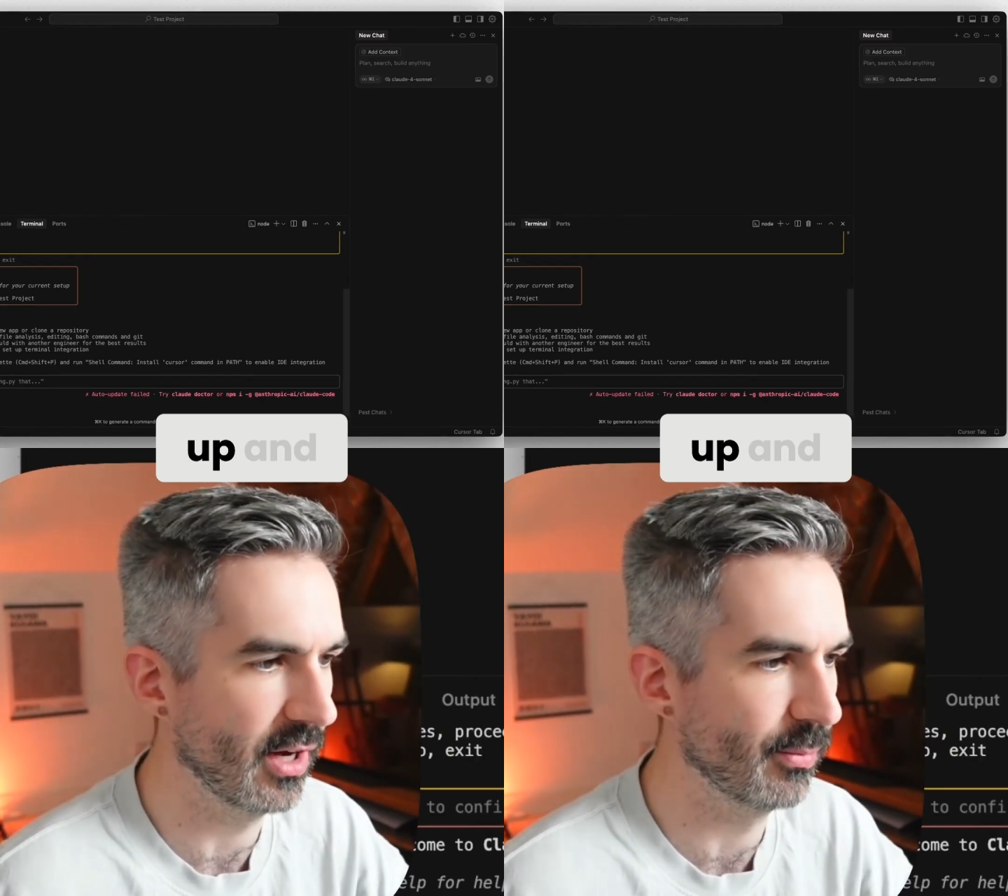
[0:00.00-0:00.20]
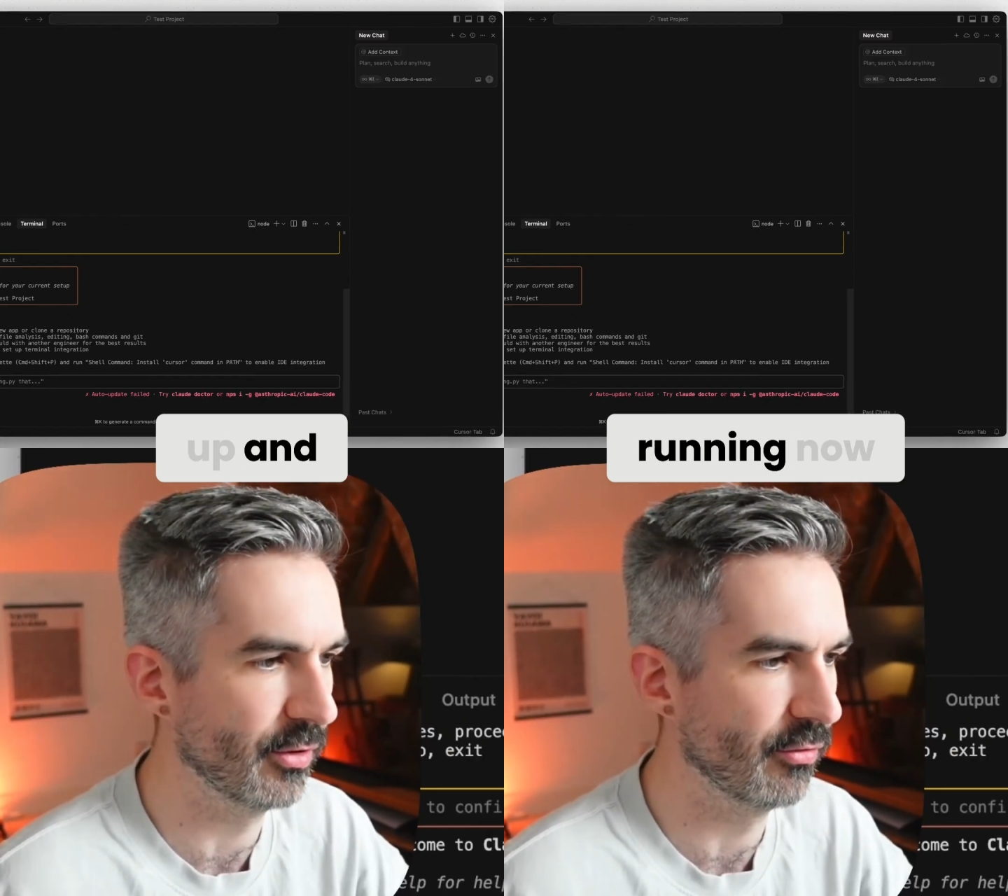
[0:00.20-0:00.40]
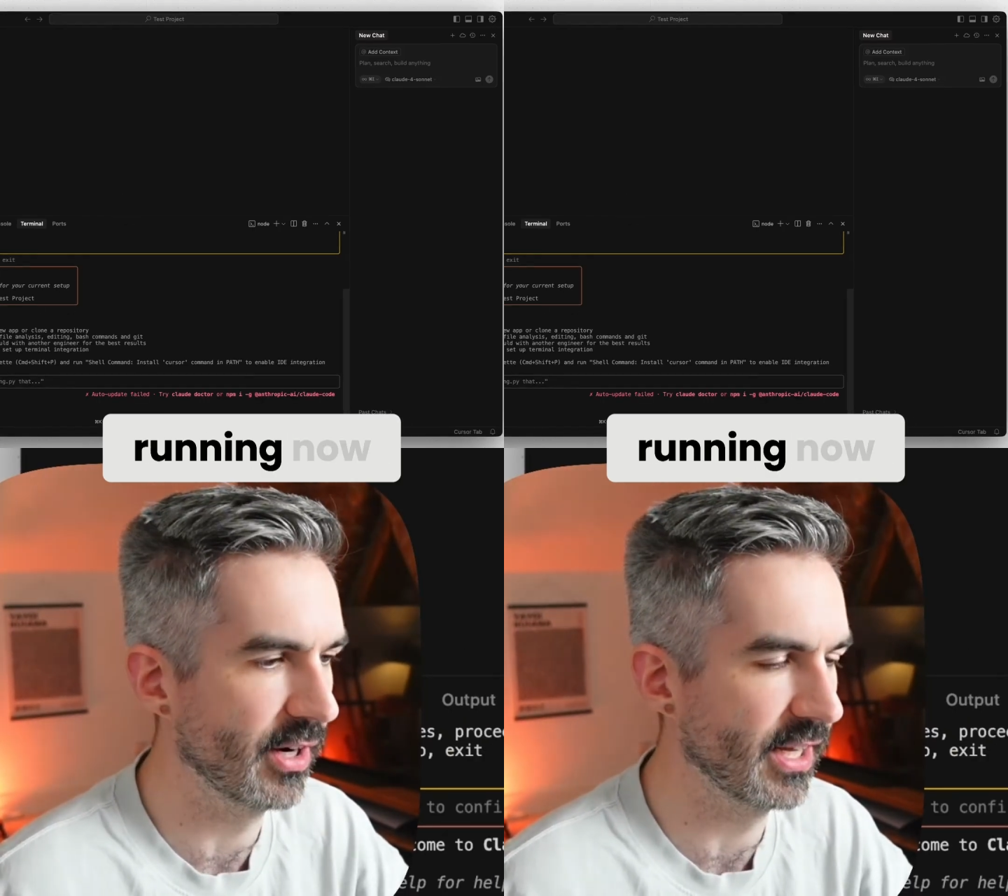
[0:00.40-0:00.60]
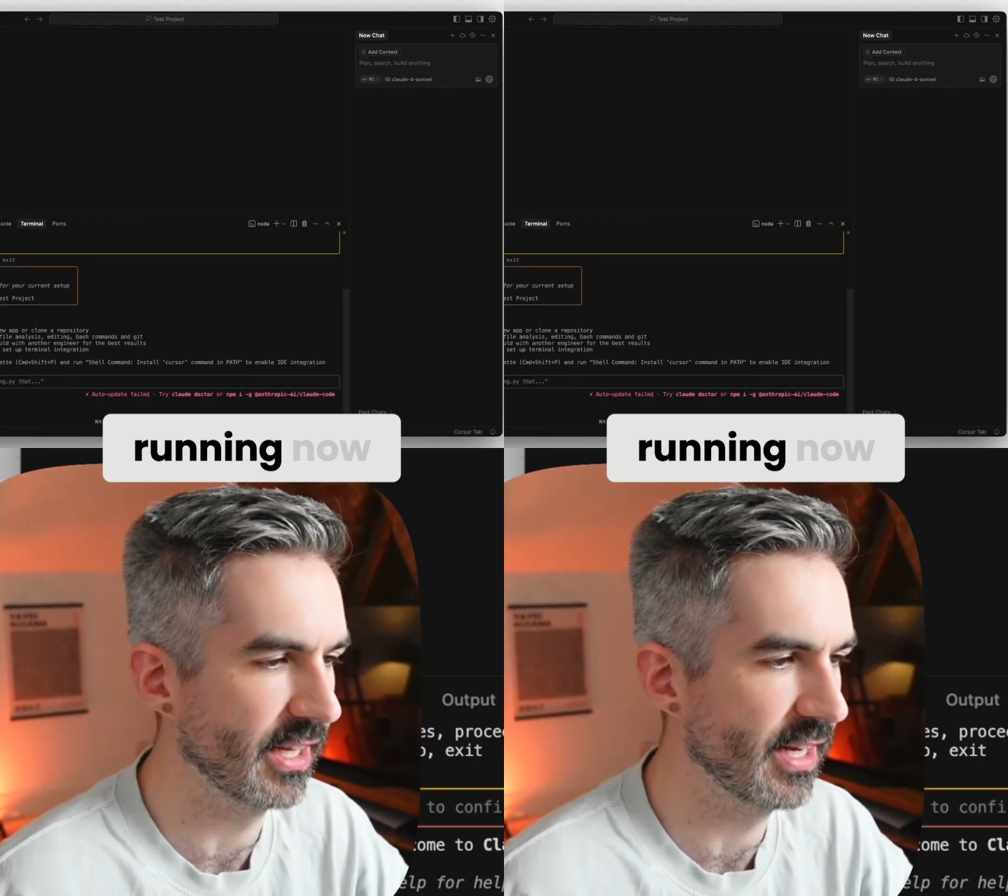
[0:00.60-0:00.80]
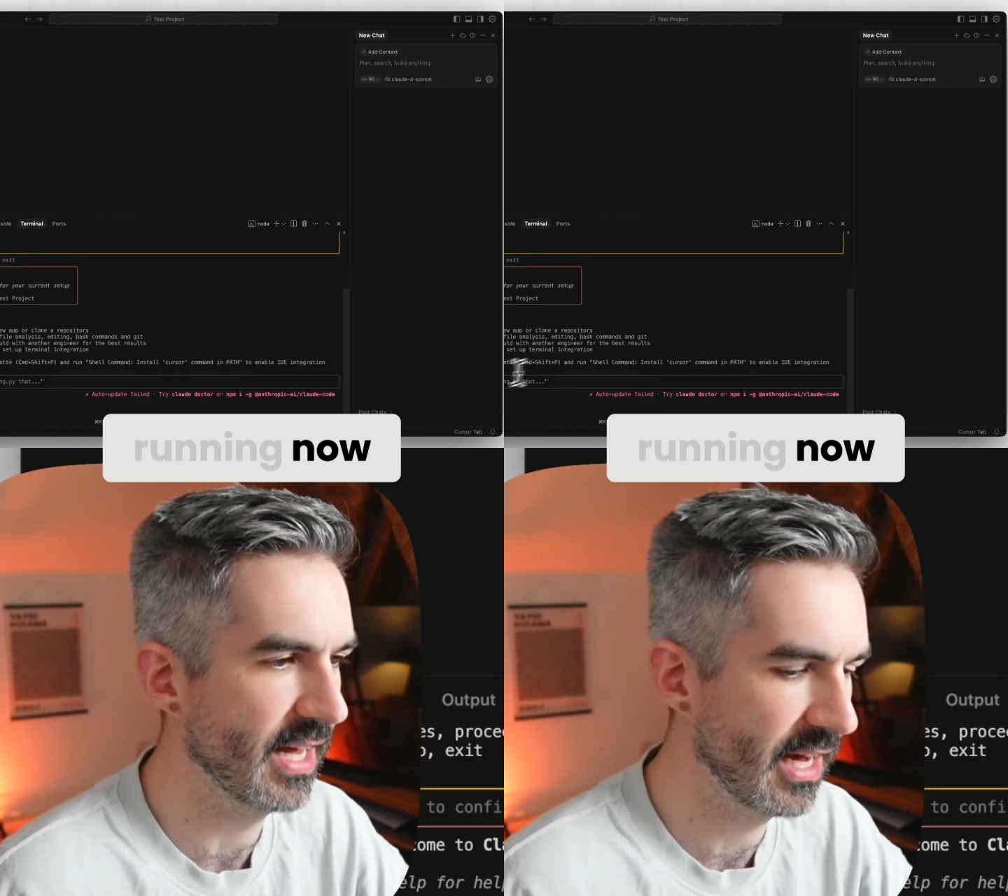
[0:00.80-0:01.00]
up and running
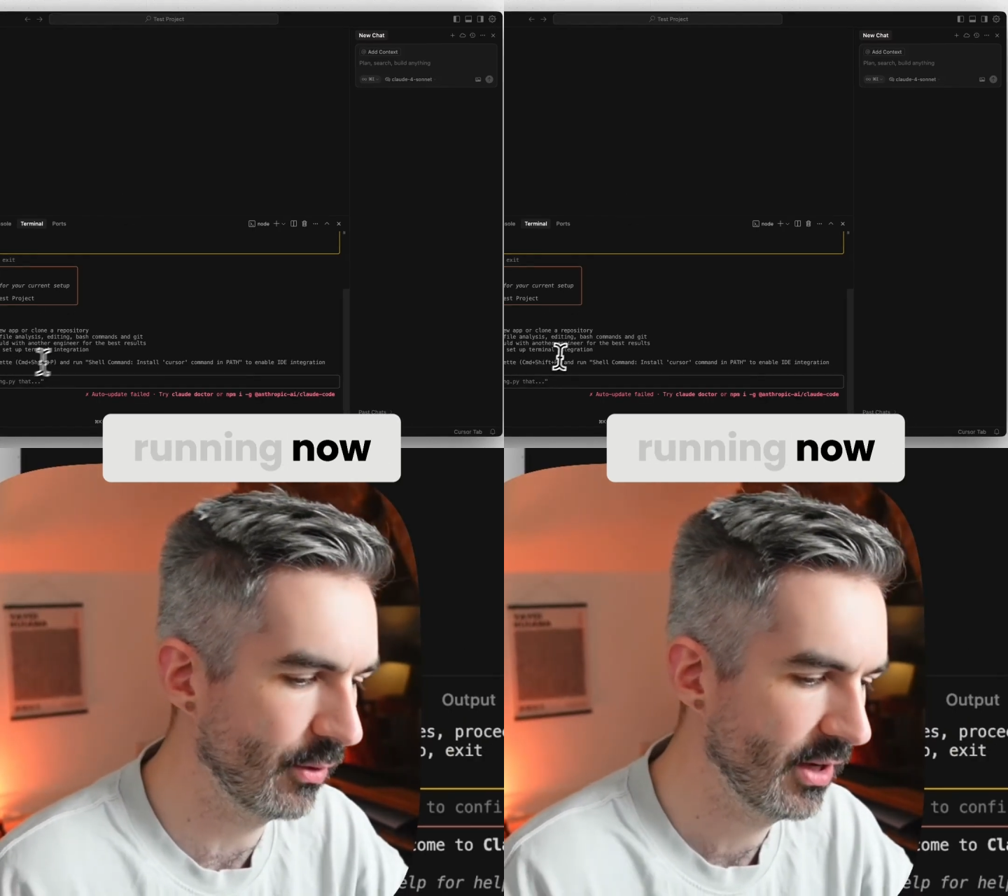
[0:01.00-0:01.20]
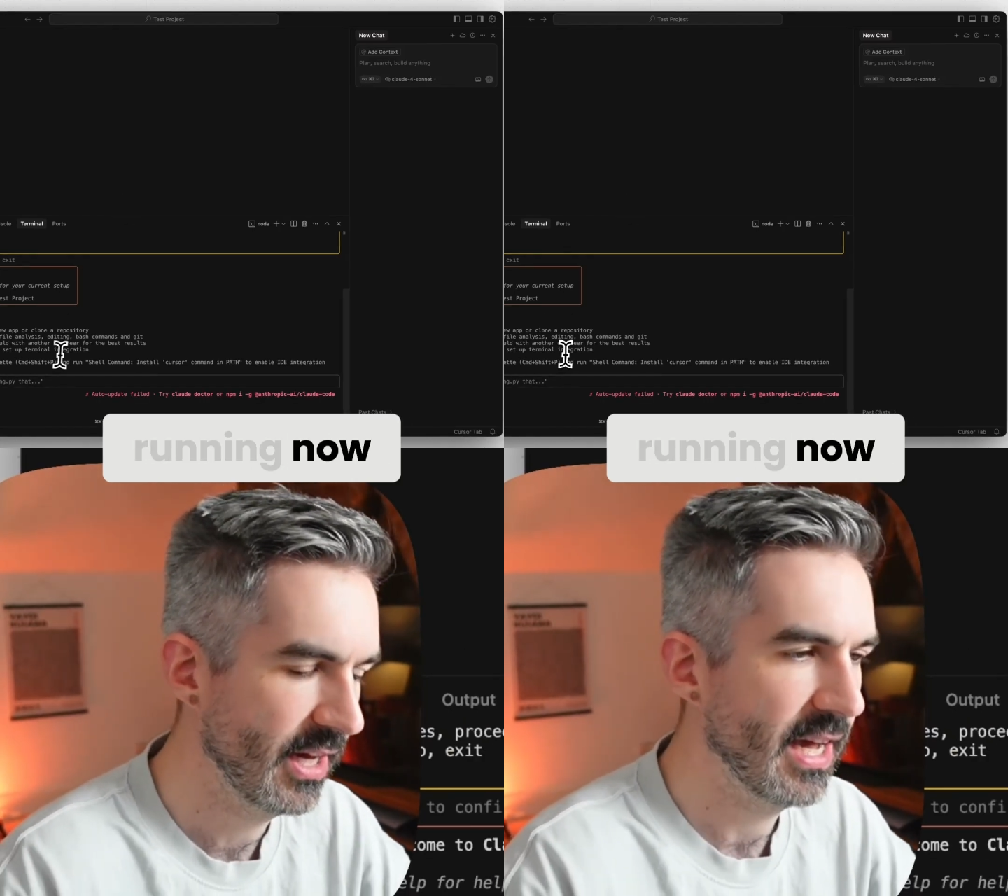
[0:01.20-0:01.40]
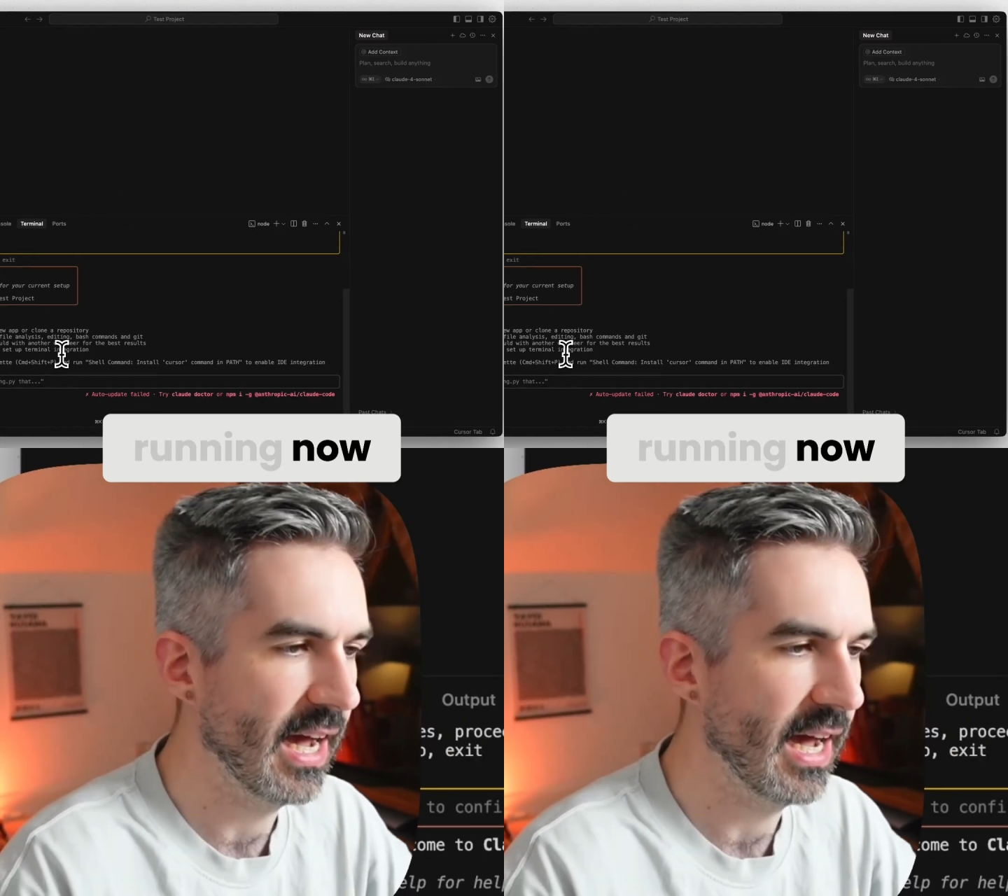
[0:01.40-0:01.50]
now,